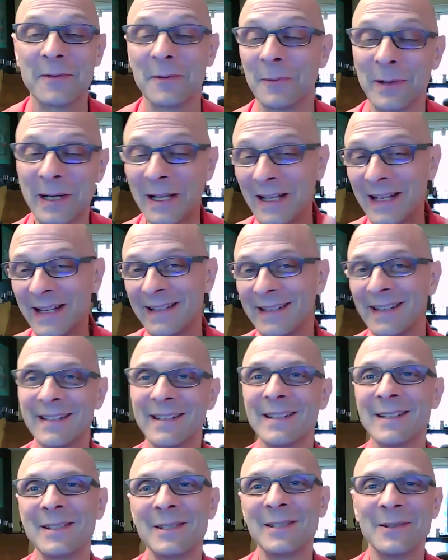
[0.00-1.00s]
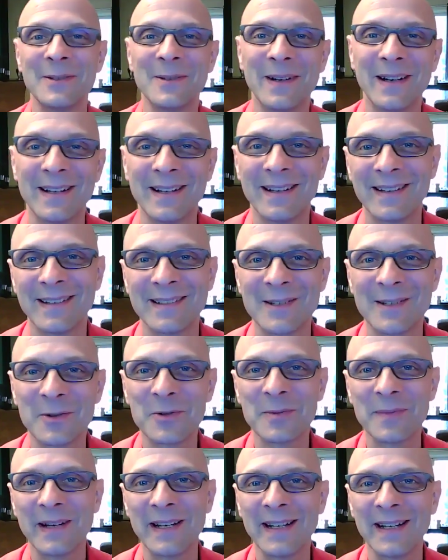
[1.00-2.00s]
really addicted to
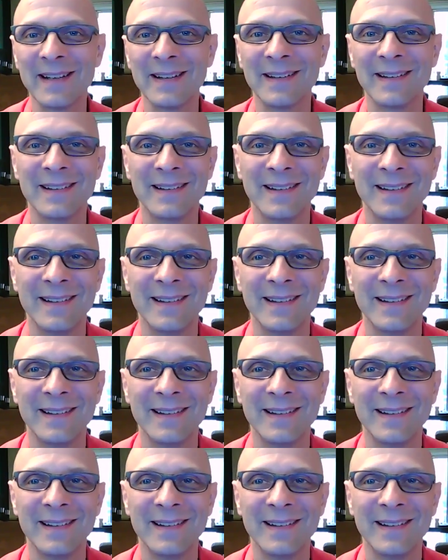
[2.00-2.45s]
social media?